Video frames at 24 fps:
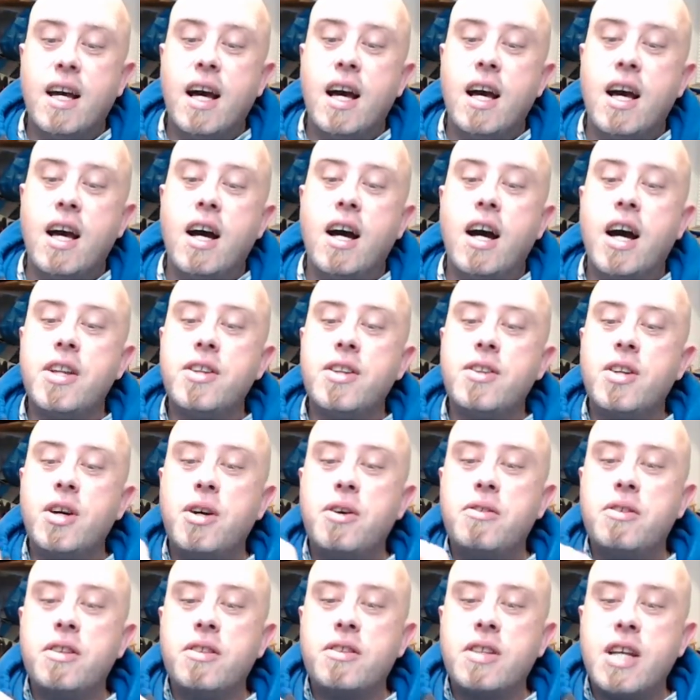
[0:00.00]
I
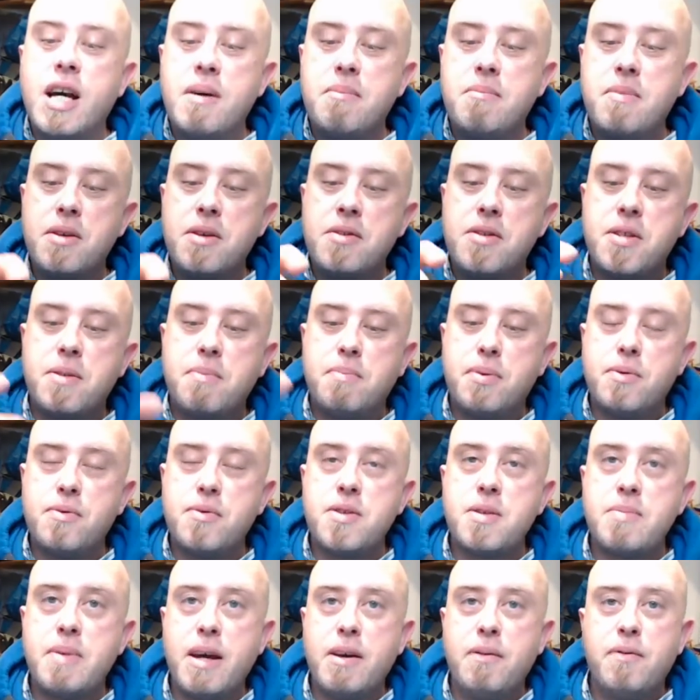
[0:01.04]
know that that motor
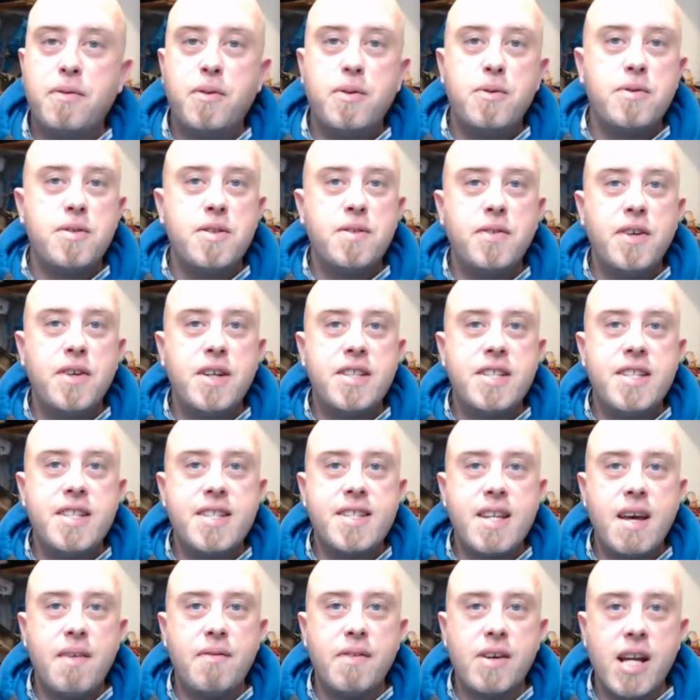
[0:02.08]
pulls about
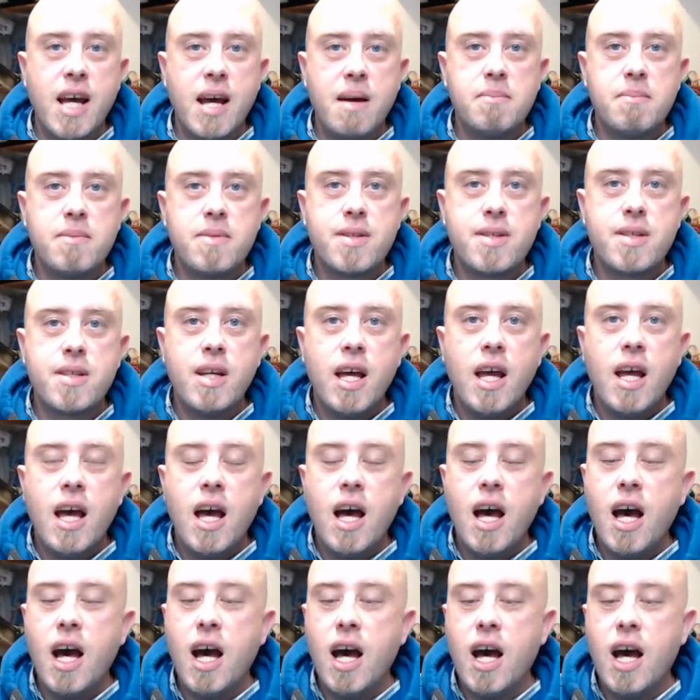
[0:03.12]
37 amps
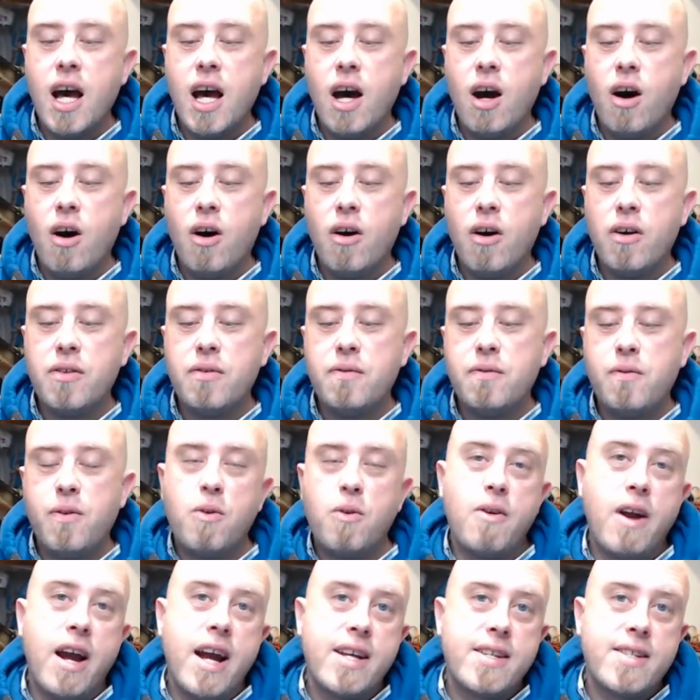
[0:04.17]
on
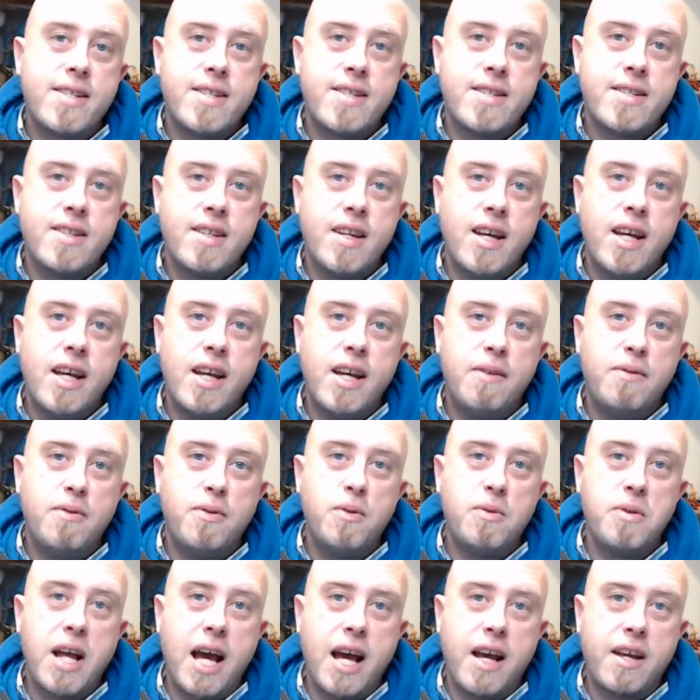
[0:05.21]
4S,
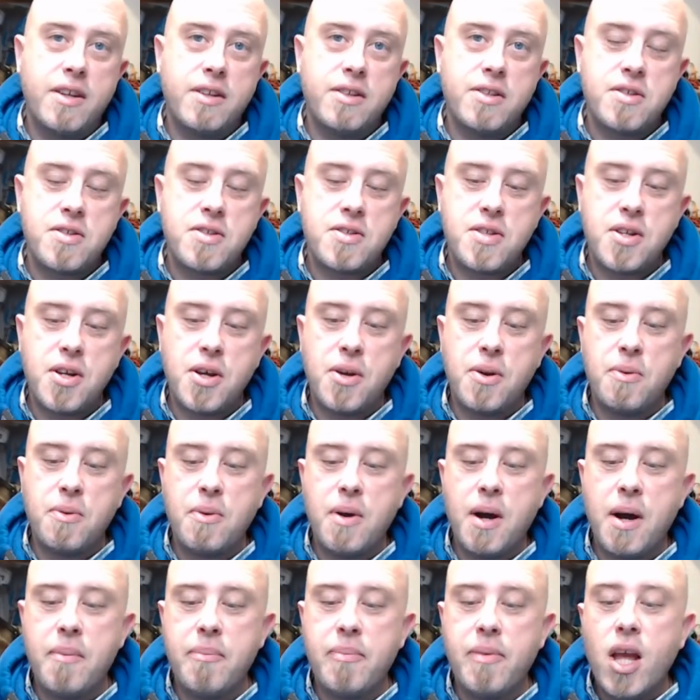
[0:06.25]
4 NACA.
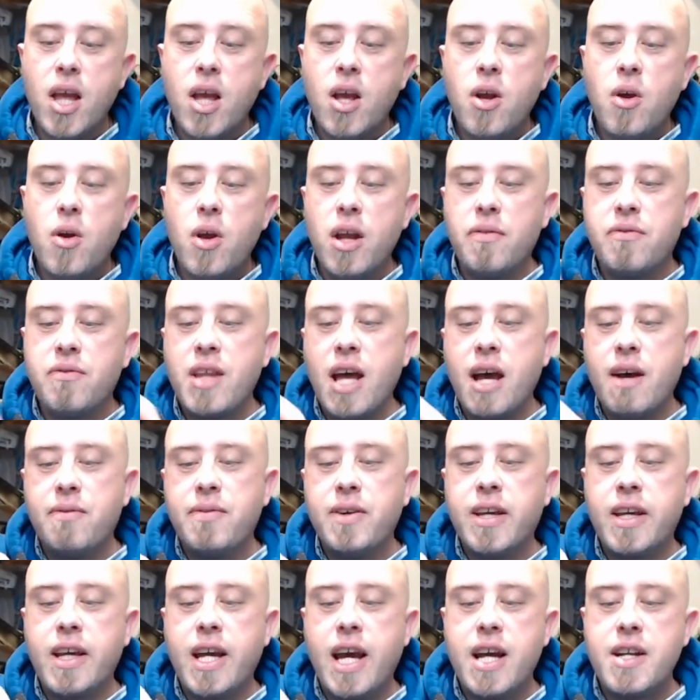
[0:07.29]
So if that
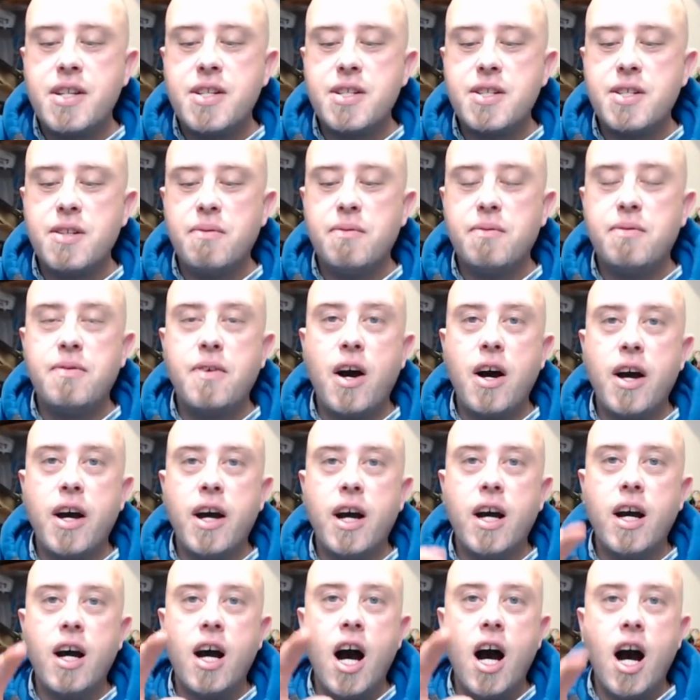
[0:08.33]
thing catches on
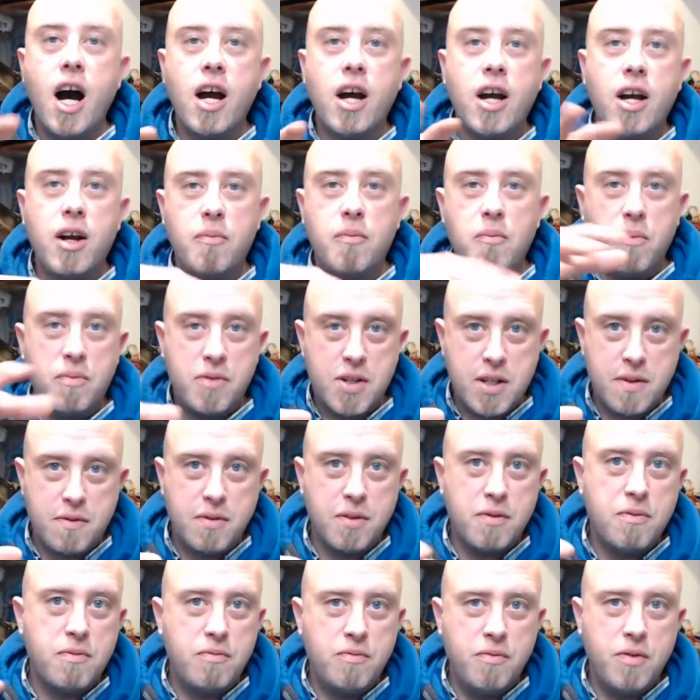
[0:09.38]
fire, just
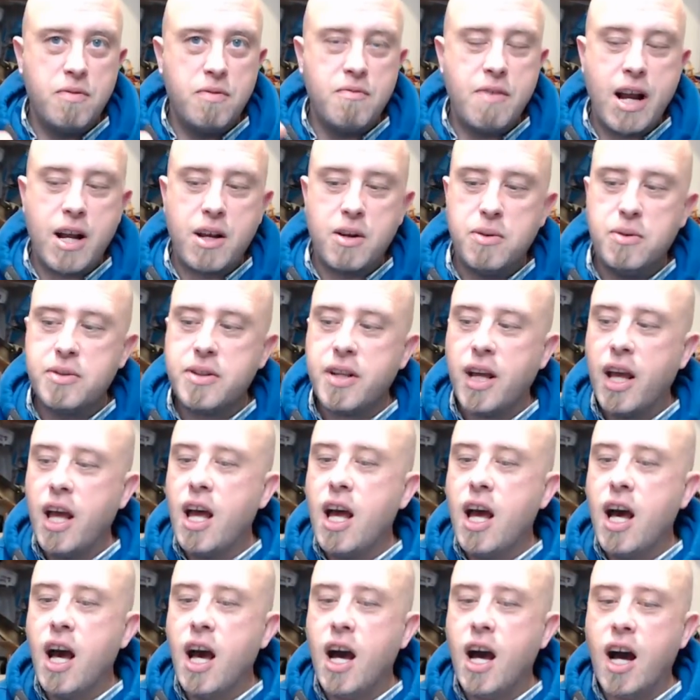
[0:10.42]
for the record,
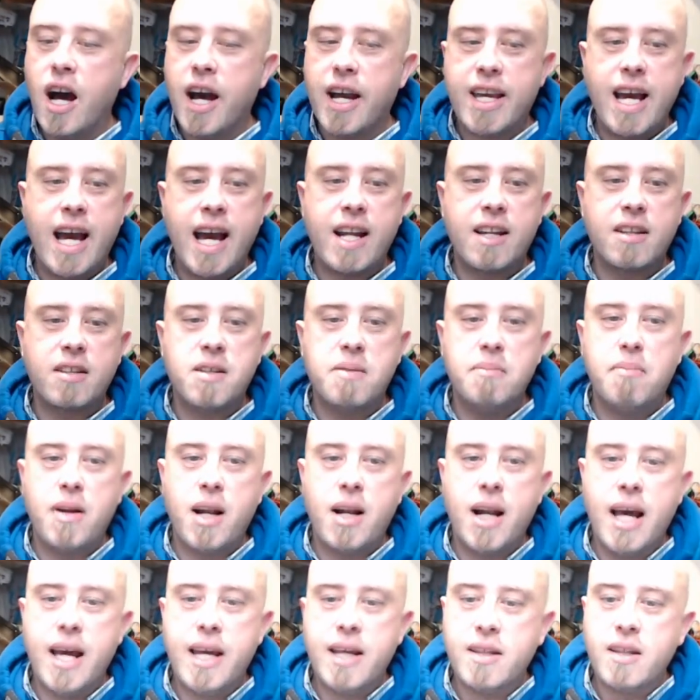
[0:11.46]
I can
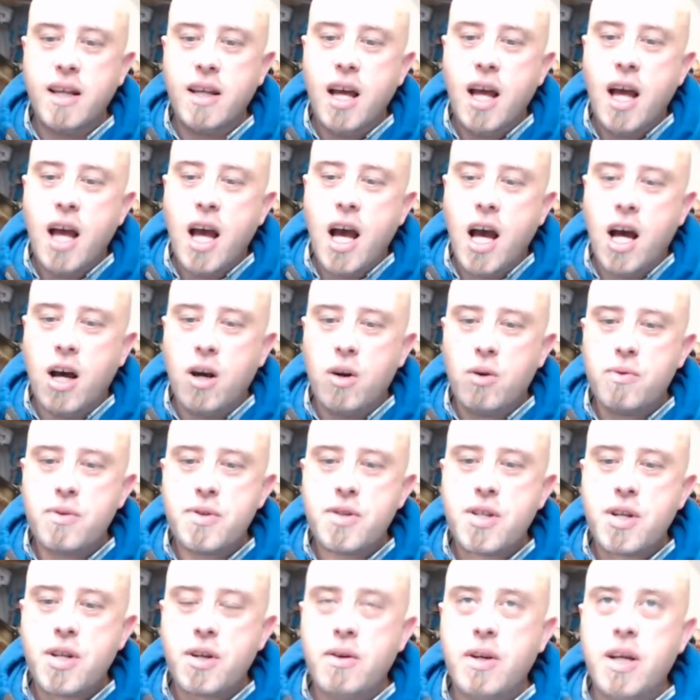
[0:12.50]
complain.
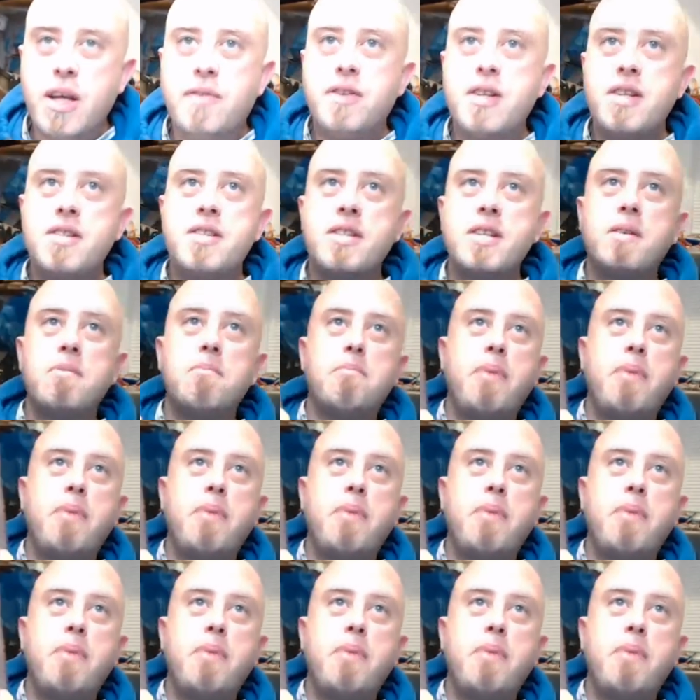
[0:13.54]
Also, if this thing